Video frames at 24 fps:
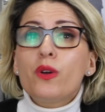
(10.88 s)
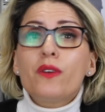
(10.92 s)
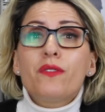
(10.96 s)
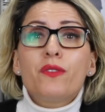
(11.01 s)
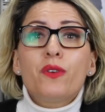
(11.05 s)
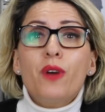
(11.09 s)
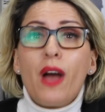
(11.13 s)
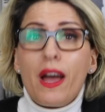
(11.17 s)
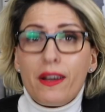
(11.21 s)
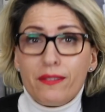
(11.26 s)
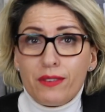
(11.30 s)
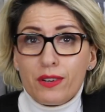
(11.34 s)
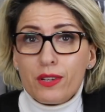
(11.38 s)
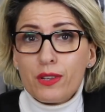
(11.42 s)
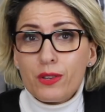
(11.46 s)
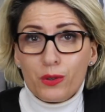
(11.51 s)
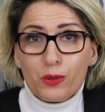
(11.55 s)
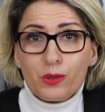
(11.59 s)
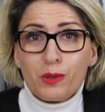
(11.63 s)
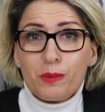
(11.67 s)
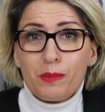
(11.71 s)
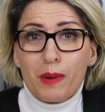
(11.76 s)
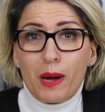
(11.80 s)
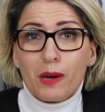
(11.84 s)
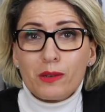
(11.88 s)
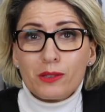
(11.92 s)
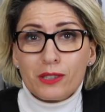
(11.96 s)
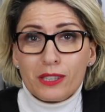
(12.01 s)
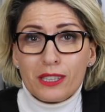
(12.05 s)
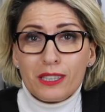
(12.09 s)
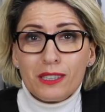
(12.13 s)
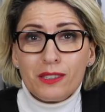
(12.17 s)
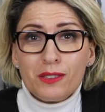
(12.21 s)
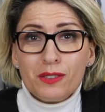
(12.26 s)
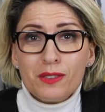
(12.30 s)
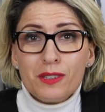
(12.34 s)
if you ever thought about
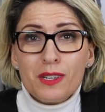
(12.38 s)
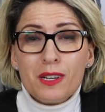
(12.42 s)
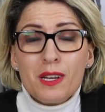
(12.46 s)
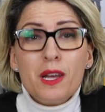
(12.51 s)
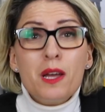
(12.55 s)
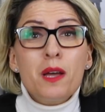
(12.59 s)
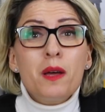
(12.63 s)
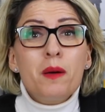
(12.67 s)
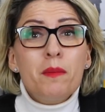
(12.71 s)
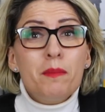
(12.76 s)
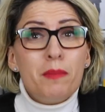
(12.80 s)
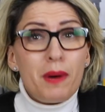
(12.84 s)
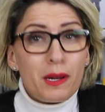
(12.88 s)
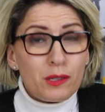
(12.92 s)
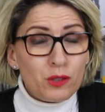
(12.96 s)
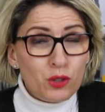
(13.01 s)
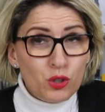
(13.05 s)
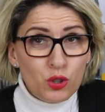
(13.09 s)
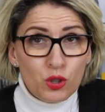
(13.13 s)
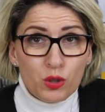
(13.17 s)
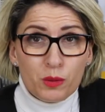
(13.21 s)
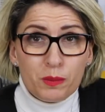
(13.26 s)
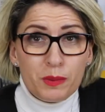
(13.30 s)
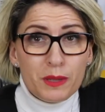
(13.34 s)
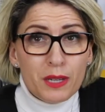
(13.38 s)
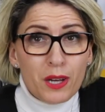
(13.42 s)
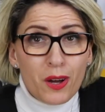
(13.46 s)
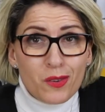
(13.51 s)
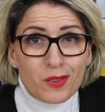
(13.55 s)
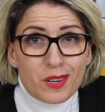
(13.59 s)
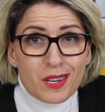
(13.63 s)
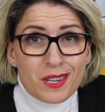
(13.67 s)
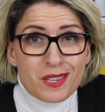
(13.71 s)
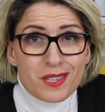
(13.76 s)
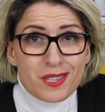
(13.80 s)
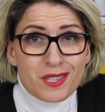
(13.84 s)
it, but to be
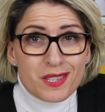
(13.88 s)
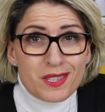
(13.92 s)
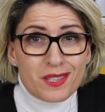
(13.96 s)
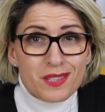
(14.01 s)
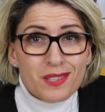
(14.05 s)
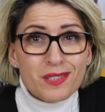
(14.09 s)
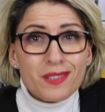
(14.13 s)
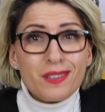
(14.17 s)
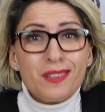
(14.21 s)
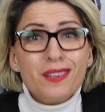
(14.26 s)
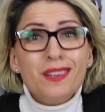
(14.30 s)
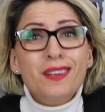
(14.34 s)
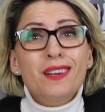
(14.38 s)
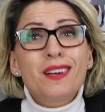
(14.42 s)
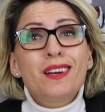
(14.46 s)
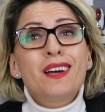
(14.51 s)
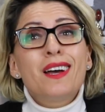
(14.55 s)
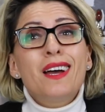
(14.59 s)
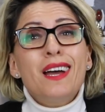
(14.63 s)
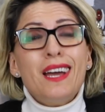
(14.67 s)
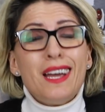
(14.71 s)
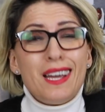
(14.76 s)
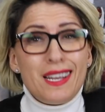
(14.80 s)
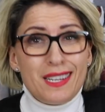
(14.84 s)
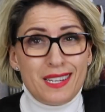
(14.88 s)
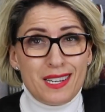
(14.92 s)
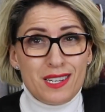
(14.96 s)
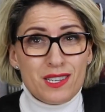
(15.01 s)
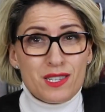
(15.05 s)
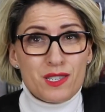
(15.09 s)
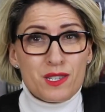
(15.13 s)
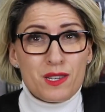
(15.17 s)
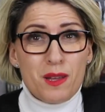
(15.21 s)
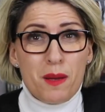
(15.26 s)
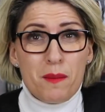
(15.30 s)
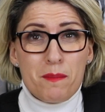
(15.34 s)
honest, it
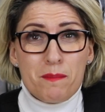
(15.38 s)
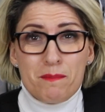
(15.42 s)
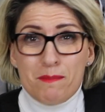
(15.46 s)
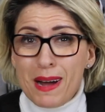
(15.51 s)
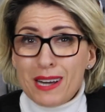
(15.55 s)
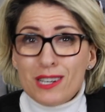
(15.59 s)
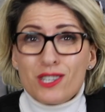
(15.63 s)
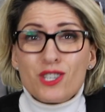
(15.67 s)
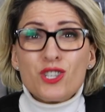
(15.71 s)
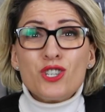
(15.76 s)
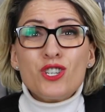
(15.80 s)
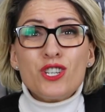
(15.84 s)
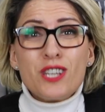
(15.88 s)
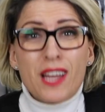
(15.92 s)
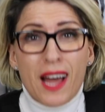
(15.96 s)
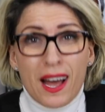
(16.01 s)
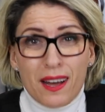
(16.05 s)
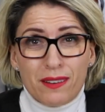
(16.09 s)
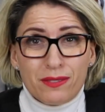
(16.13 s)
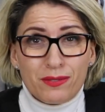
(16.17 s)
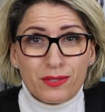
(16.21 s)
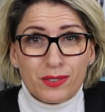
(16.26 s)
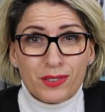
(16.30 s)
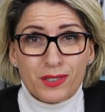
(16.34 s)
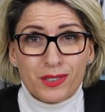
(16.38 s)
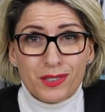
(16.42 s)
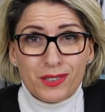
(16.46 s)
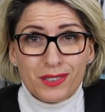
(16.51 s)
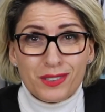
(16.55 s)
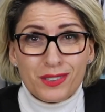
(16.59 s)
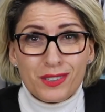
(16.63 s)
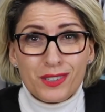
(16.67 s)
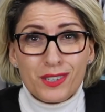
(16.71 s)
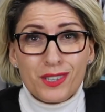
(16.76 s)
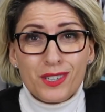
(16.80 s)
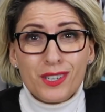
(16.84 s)
is much tougher
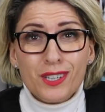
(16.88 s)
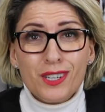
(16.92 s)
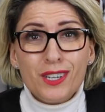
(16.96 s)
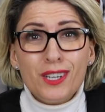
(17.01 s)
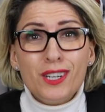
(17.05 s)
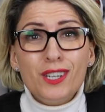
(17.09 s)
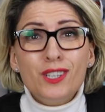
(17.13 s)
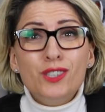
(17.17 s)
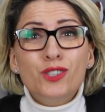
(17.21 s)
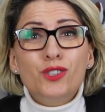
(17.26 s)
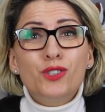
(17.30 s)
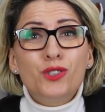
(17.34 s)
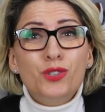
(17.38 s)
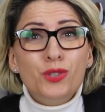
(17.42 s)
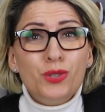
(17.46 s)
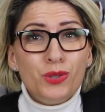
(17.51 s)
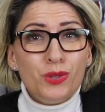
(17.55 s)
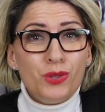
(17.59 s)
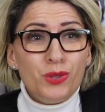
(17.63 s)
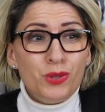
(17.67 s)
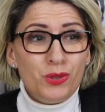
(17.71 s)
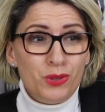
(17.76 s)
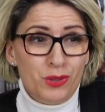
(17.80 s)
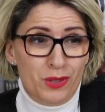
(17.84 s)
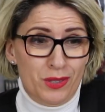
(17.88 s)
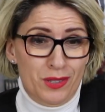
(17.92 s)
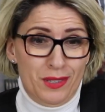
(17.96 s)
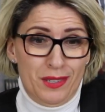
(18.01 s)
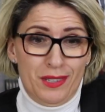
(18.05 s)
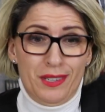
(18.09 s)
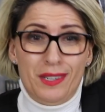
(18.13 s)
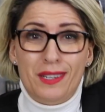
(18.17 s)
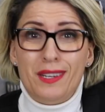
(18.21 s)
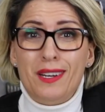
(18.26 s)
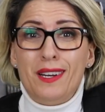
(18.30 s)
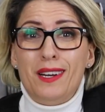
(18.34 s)
to
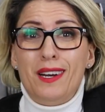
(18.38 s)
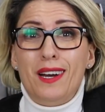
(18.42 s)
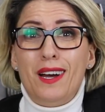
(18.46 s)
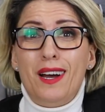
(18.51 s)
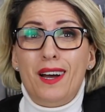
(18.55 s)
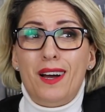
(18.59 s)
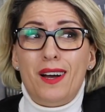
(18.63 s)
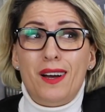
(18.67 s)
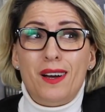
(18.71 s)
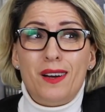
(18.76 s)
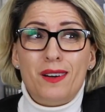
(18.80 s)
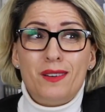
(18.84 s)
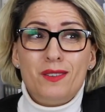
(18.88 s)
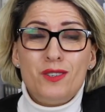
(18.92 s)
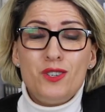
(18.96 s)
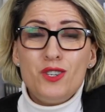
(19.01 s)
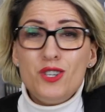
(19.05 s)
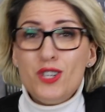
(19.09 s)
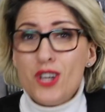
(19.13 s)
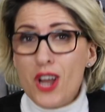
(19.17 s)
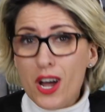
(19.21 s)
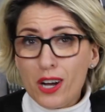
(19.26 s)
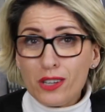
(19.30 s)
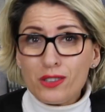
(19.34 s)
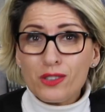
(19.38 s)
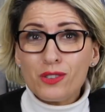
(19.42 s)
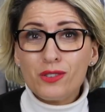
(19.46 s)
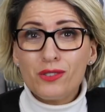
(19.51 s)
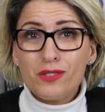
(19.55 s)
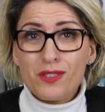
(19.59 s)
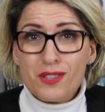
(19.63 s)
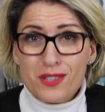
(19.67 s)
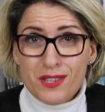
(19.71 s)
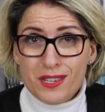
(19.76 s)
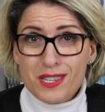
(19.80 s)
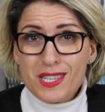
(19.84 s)
not
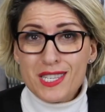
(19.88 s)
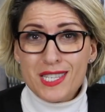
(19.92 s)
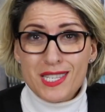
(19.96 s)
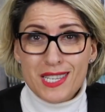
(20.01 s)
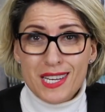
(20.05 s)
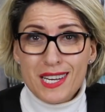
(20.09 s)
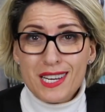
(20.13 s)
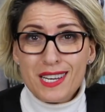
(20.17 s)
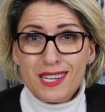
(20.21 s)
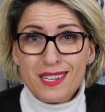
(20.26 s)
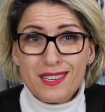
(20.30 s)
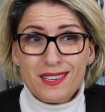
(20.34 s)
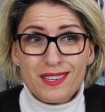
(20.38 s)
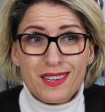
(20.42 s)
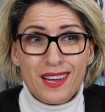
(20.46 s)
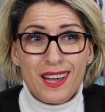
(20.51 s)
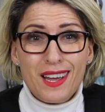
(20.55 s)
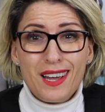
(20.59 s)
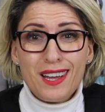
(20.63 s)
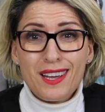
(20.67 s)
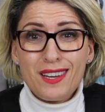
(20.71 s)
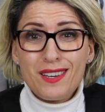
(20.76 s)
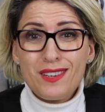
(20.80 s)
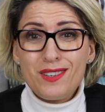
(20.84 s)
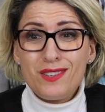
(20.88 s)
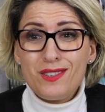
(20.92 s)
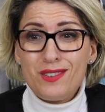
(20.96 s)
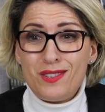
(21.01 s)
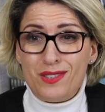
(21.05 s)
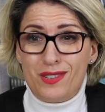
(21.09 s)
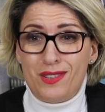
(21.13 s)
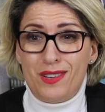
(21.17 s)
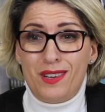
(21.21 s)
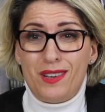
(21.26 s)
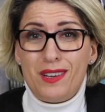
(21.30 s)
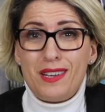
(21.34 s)
succeed
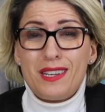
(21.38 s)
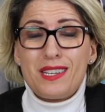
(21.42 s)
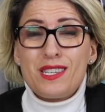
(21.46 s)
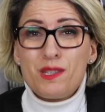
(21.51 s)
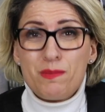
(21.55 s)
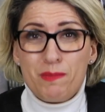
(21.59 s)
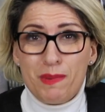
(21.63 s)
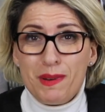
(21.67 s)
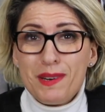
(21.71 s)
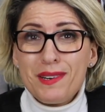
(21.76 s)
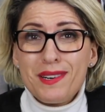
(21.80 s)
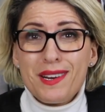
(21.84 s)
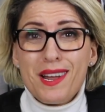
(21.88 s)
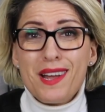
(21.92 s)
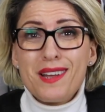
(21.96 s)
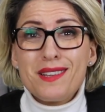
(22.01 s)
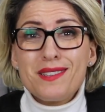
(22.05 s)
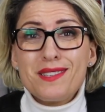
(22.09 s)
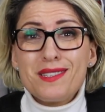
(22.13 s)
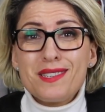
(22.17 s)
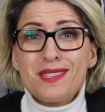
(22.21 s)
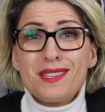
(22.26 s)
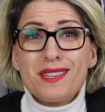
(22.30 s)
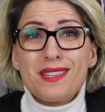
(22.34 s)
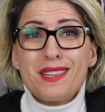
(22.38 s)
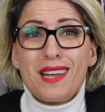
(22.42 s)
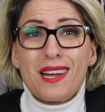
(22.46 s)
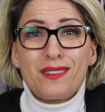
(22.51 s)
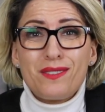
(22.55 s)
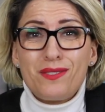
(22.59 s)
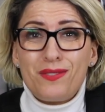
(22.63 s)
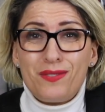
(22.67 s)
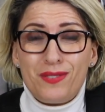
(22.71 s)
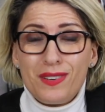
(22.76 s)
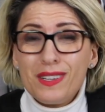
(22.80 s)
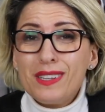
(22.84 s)
and experience
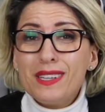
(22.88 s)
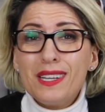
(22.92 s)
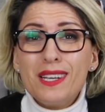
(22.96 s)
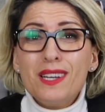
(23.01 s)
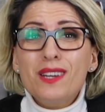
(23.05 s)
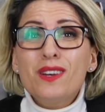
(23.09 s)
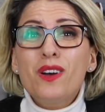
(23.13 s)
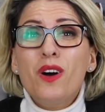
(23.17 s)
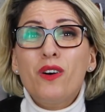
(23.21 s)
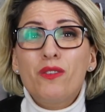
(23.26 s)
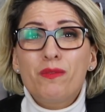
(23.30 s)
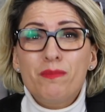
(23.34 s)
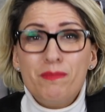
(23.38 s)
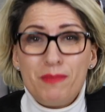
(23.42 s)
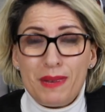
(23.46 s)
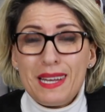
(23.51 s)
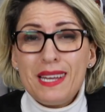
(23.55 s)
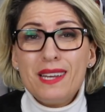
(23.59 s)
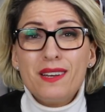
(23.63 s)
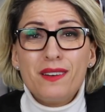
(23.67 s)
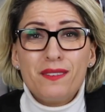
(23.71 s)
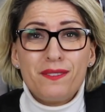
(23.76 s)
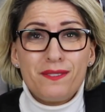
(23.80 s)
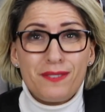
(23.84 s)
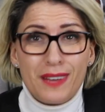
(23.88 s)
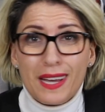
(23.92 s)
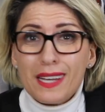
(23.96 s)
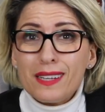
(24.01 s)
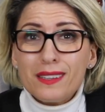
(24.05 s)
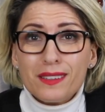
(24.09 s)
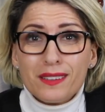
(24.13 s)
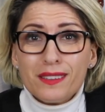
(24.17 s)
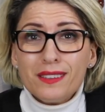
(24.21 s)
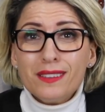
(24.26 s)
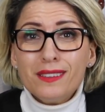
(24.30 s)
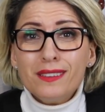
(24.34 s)
that feeling of being a
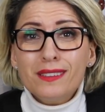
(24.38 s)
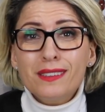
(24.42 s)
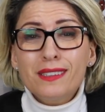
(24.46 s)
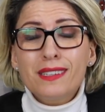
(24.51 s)
failure